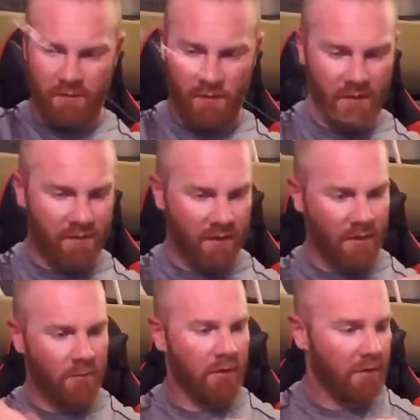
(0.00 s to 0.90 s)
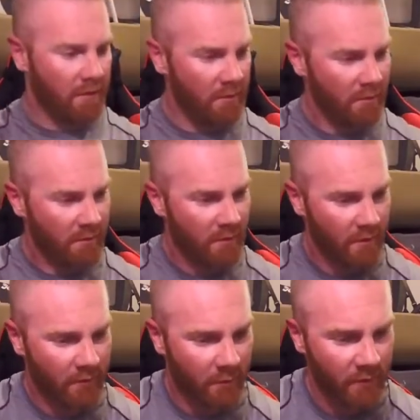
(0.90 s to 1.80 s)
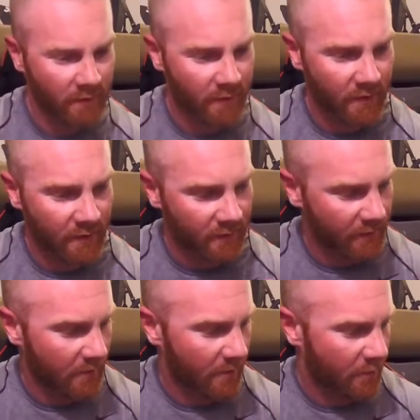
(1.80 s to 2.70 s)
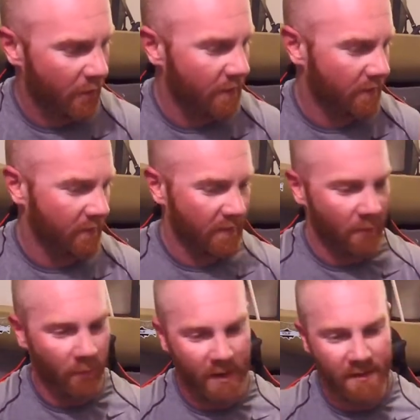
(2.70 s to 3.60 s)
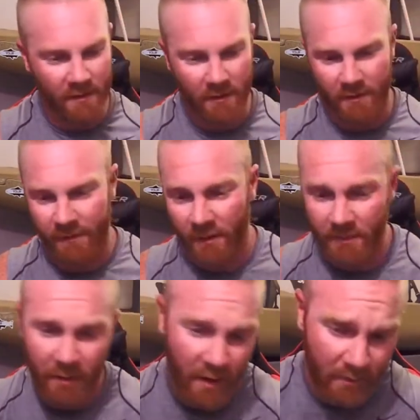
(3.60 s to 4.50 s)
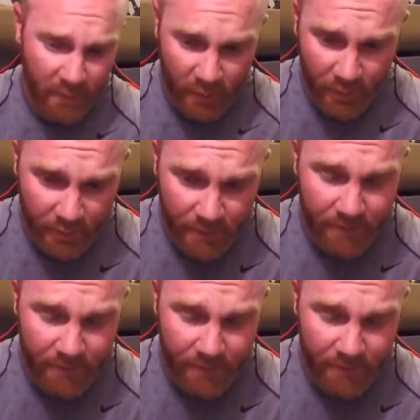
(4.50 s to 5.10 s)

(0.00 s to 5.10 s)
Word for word: First thing you want to do, of course, is put the weight on the very bottom loop.